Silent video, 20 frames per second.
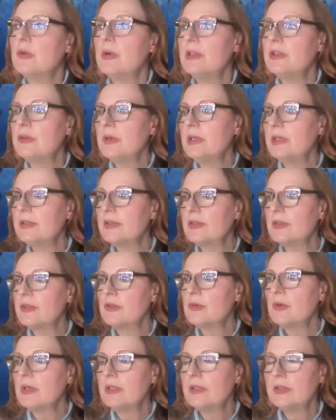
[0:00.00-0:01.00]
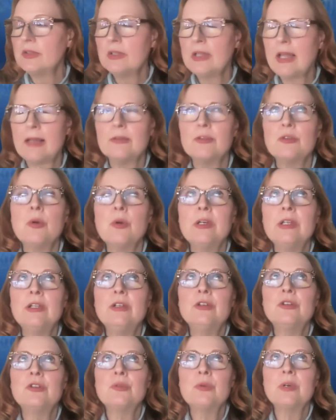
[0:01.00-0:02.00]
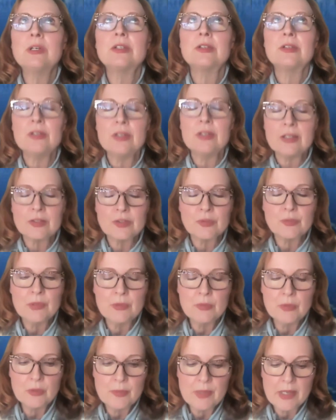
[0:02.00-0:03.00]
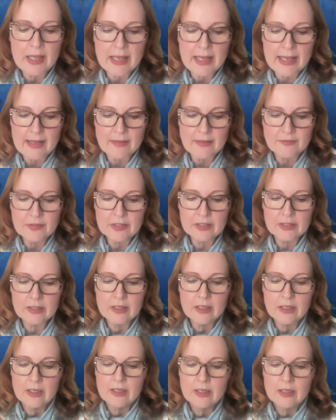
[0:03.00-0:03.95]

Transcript: 2026, we will be having